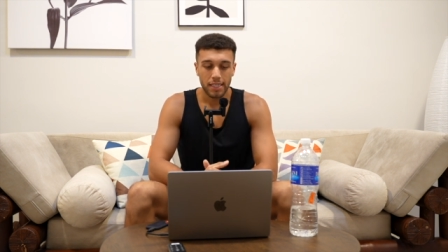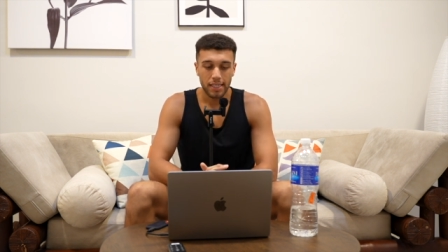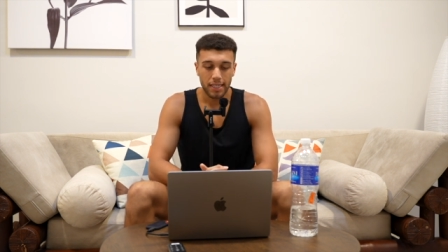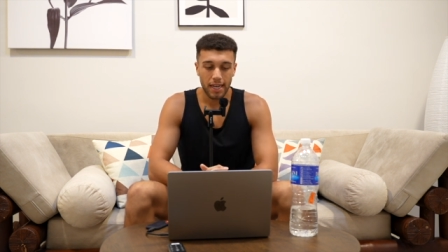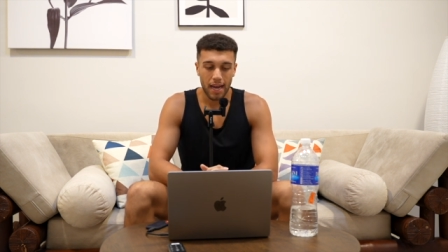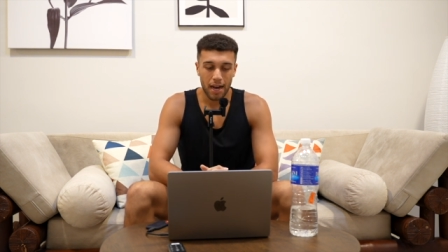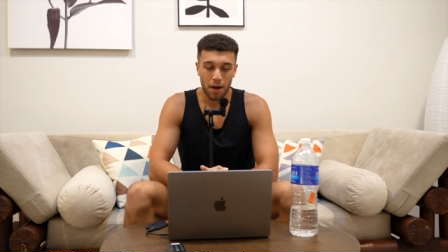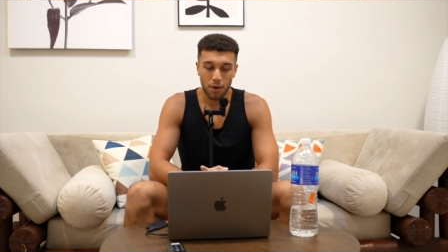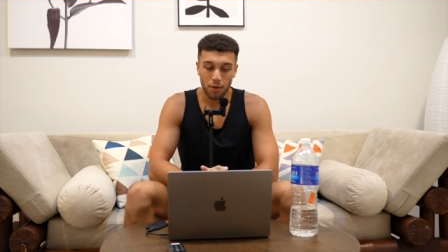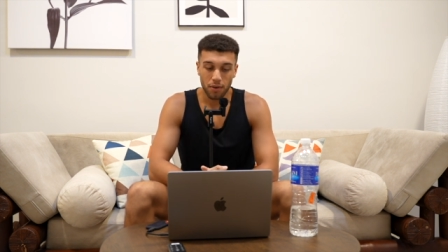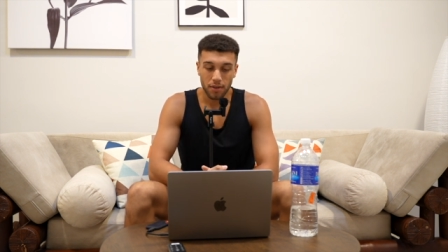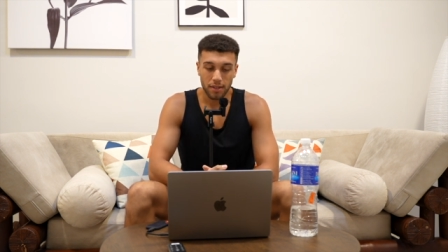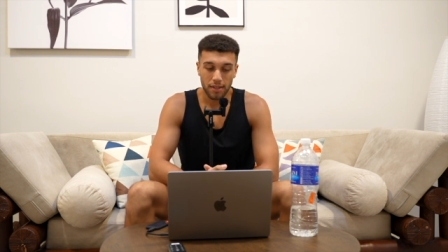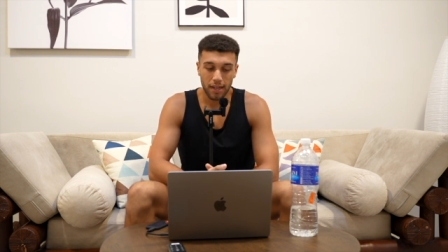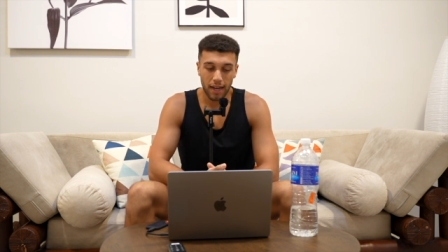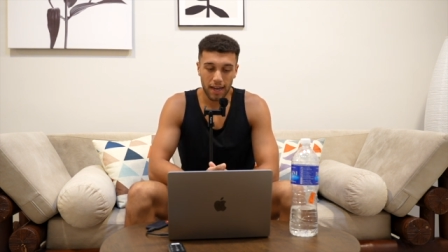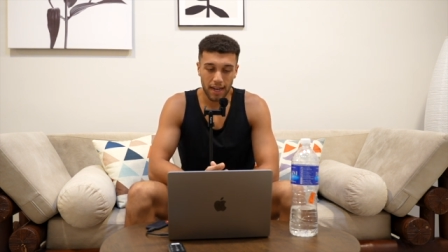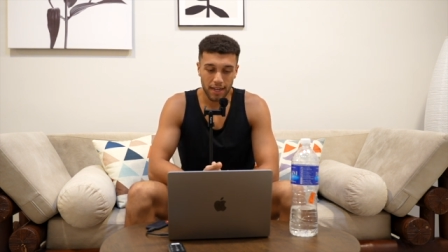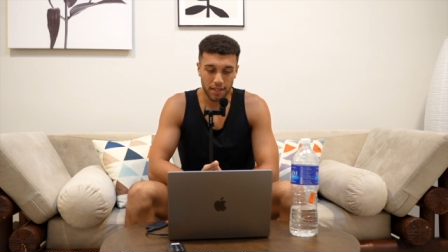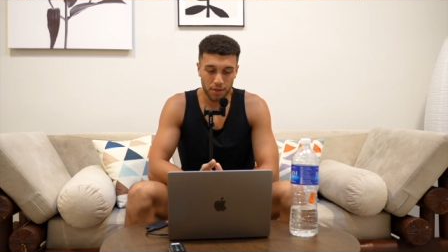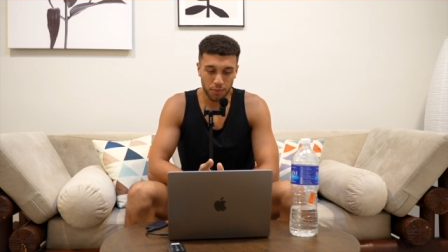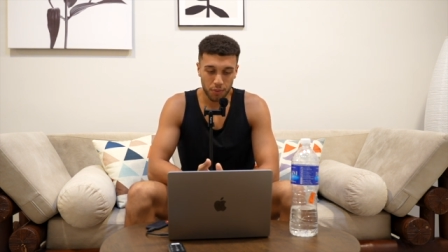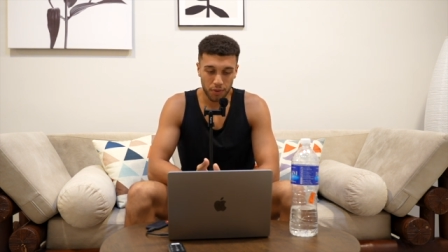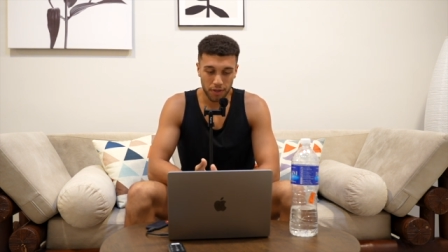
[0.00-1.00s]
Now, the
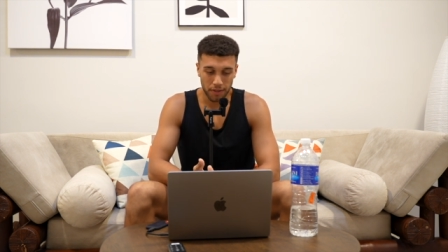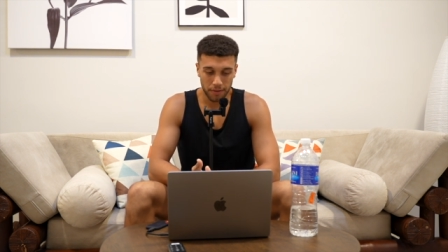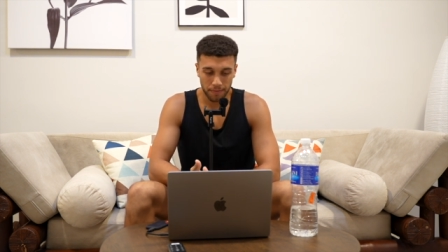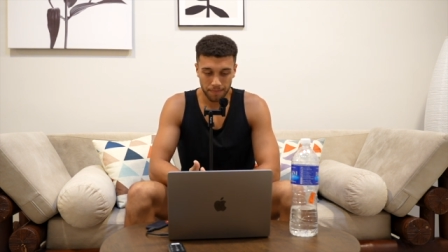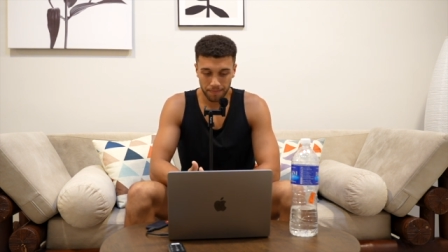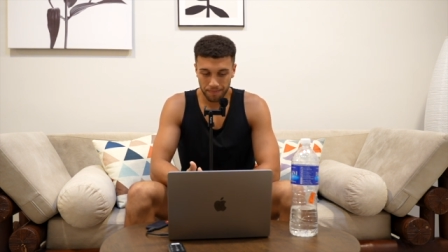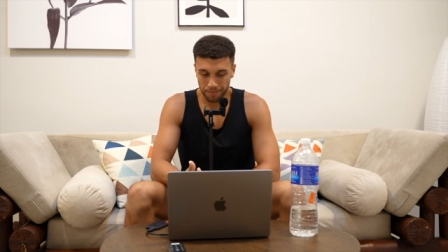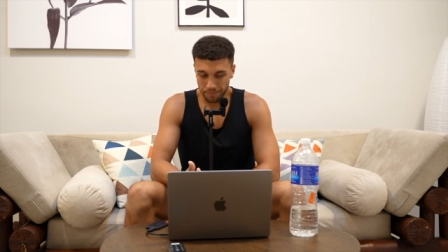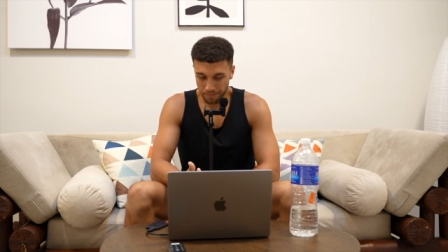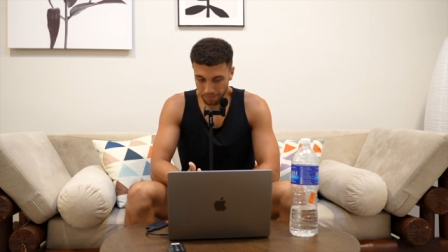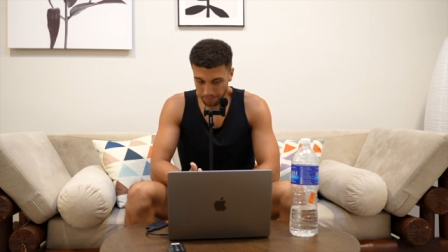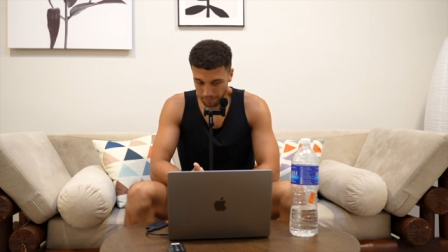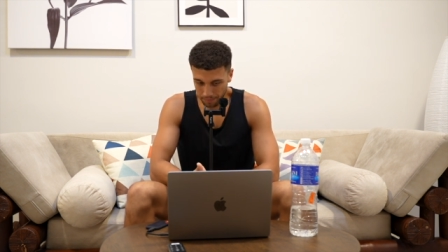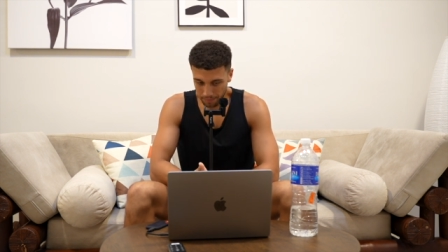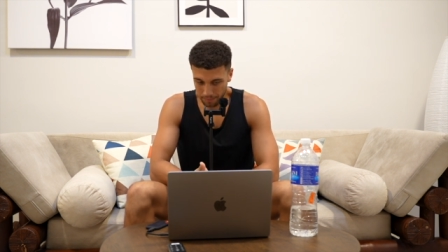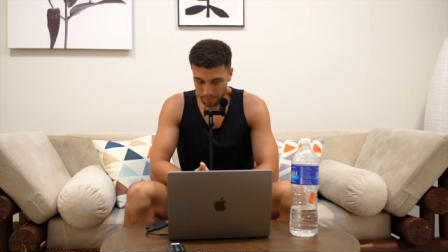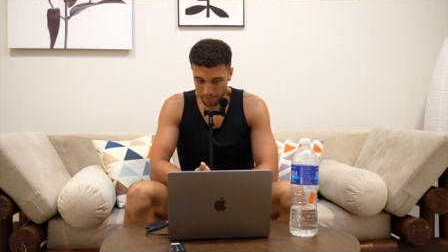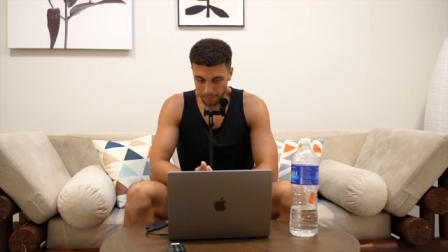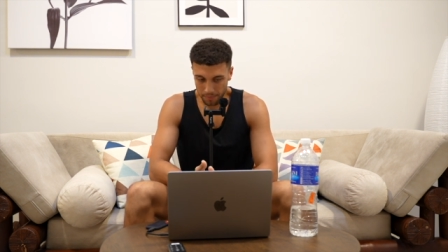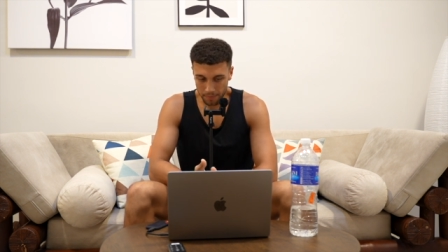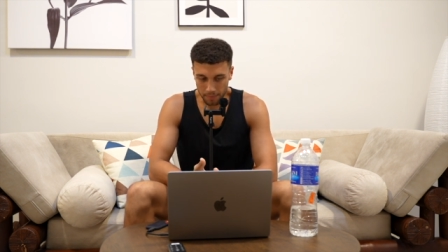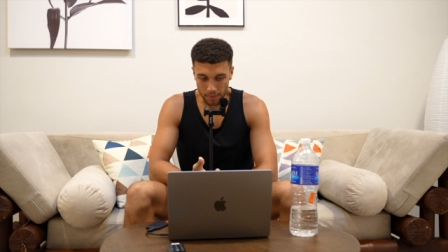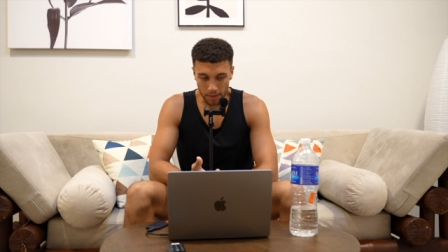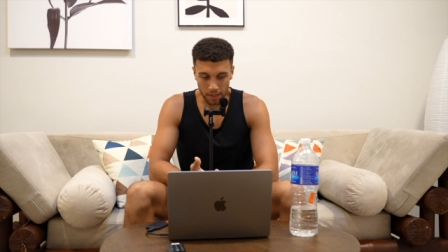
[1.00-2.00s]
last one
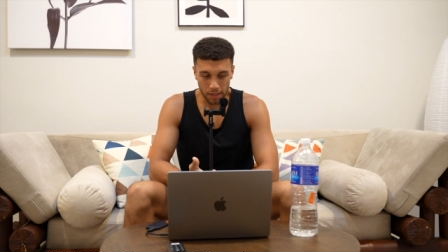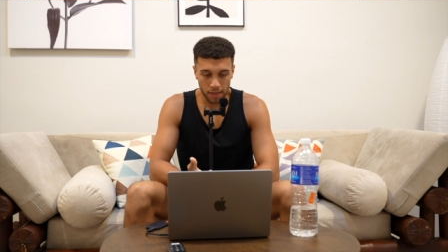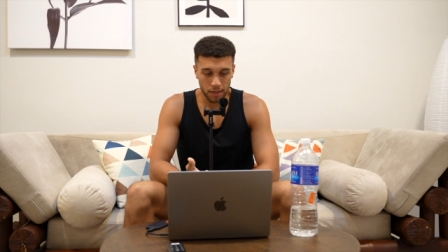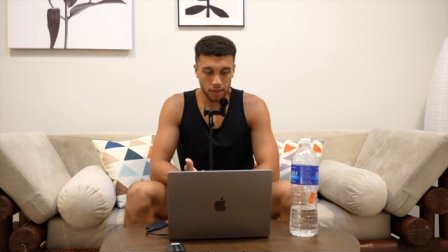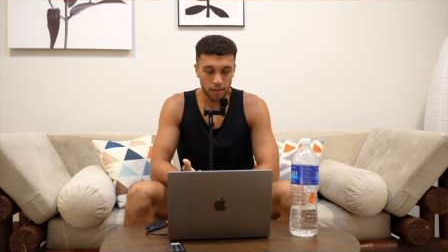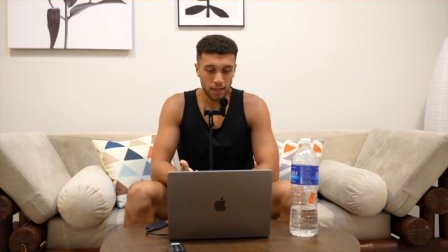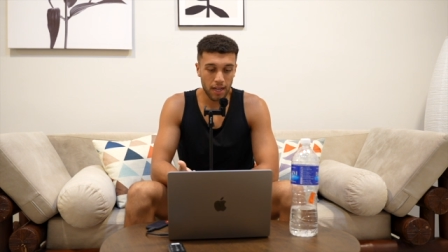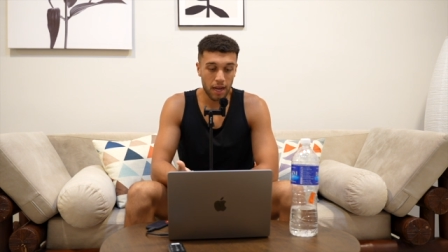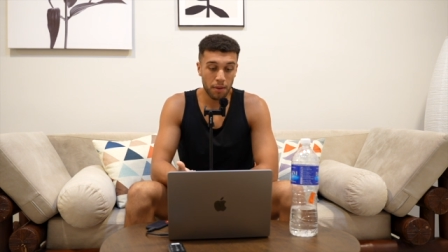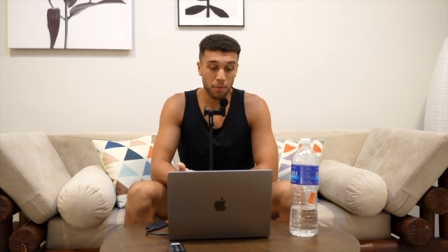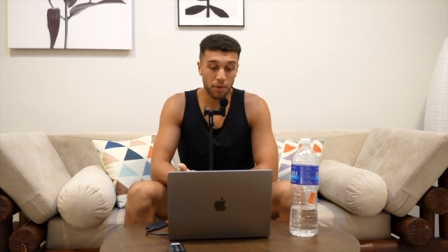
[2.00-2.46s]
that